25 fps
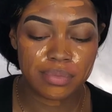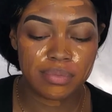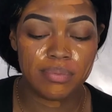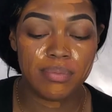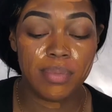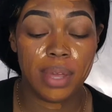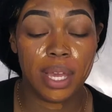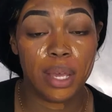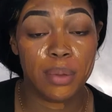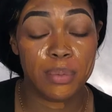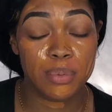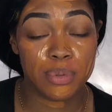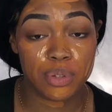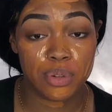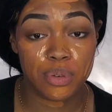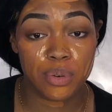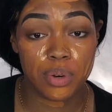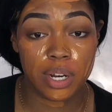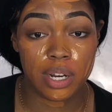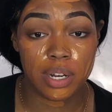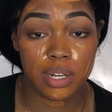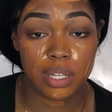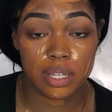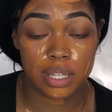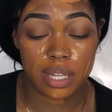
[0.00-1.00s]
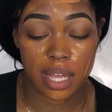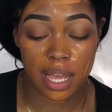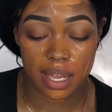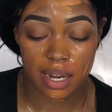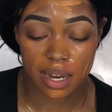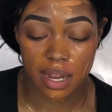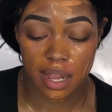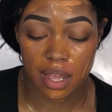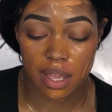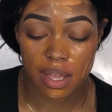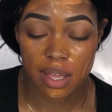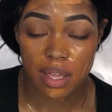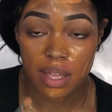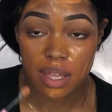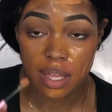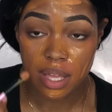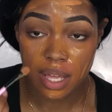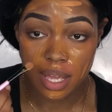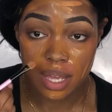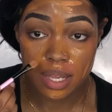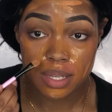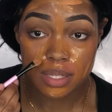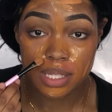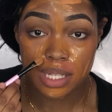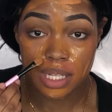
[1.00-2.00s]
makeup store lighting
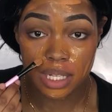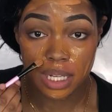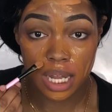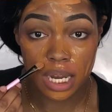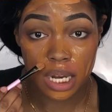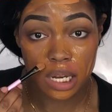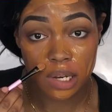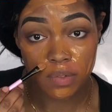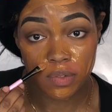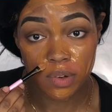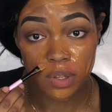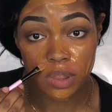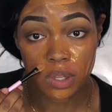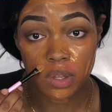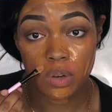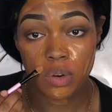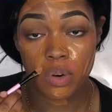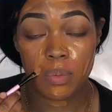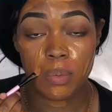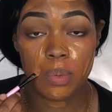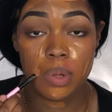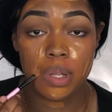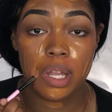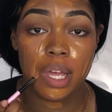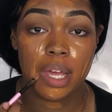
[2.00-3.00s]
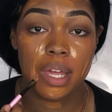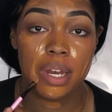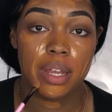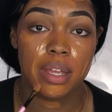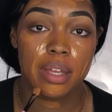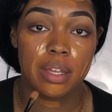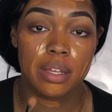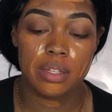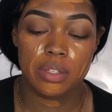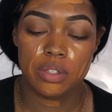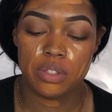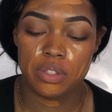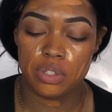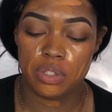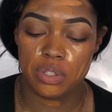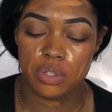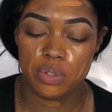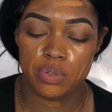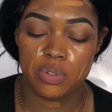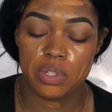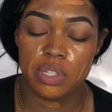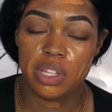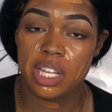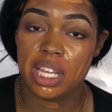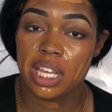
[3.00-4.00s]
is a lot different than normal lighting.
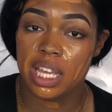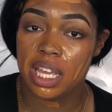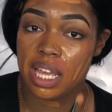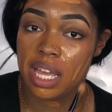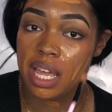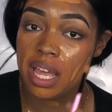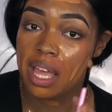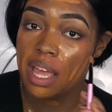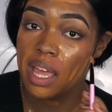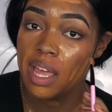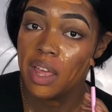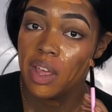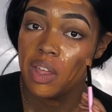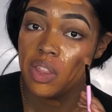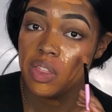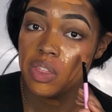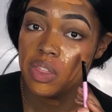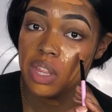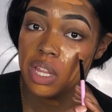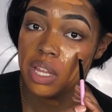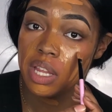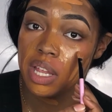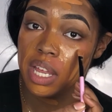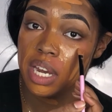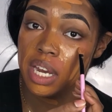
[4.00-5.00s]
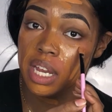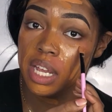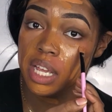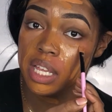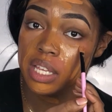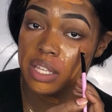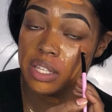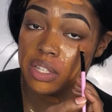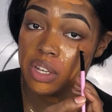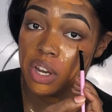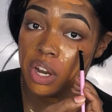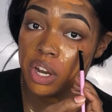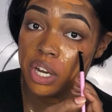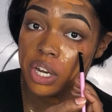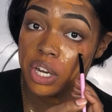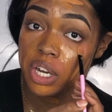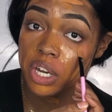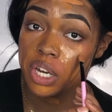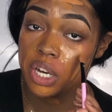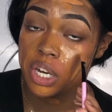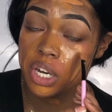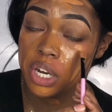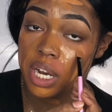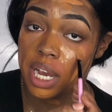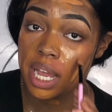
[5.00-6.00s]
Usually the lighting is
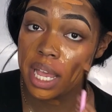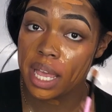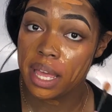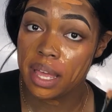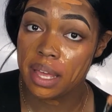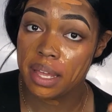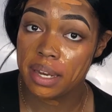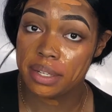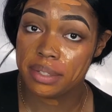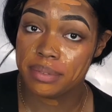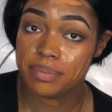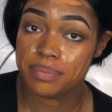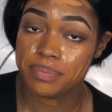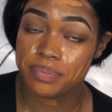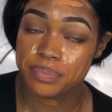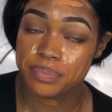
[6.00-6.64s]
darker and